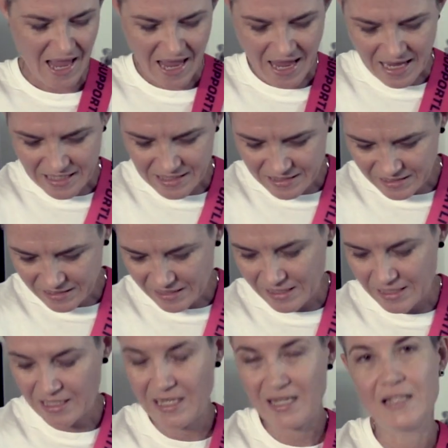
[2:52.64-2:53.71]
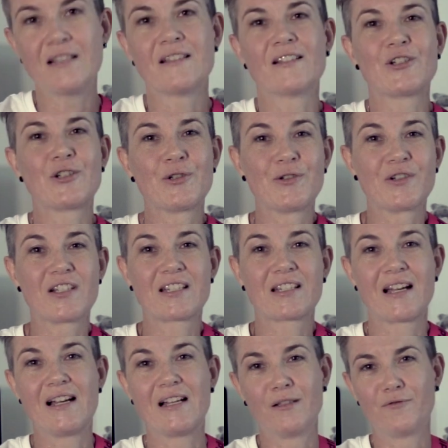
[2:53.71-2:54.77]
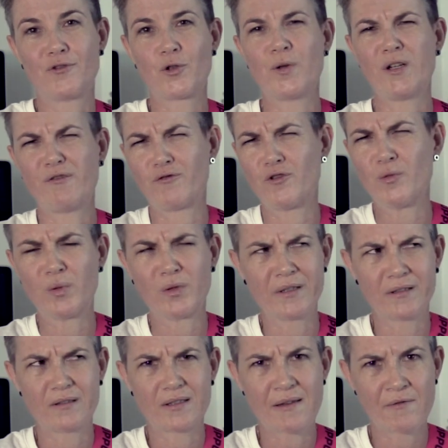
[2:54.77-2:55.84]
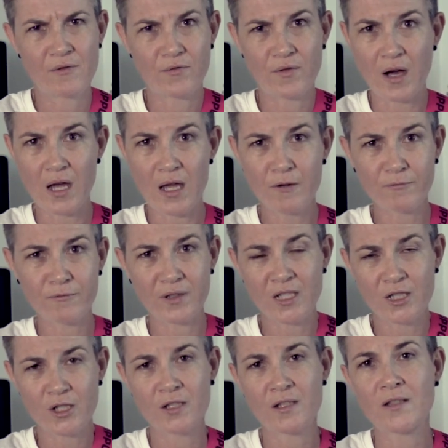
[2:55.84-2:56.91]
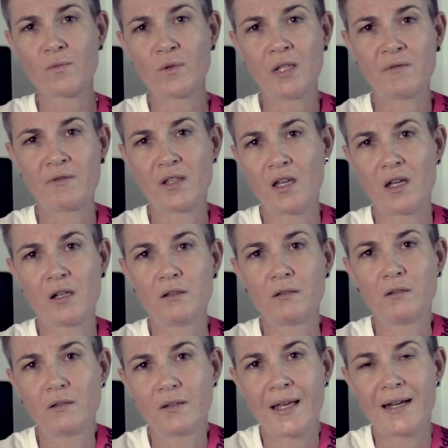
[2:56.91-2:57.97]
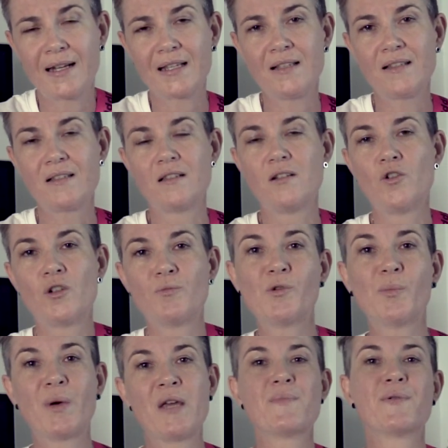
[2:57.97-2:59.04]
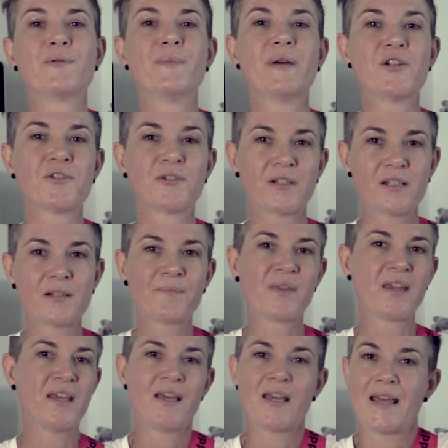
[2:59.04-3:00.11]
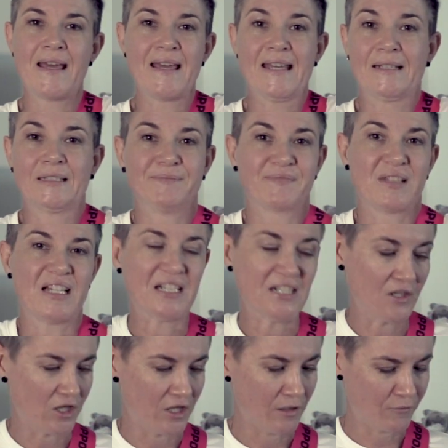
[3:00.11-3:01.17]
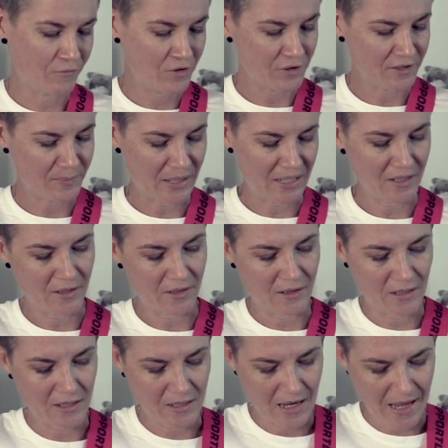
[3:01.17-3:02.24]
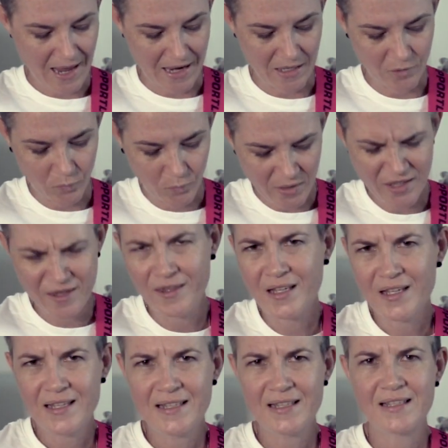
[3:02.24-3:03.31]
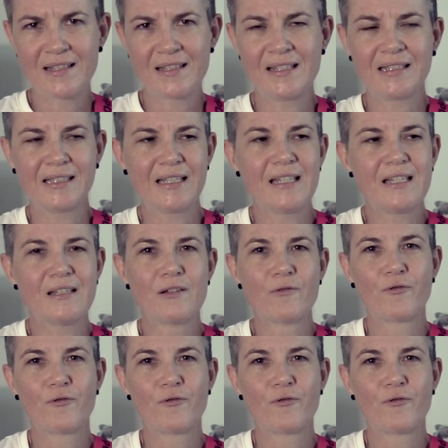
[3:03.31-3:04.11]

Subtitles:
And it is a shorter scale of 24.75 inches, whatever the hell that is in normal people measuring. I don't know, it feels better though. And with these silly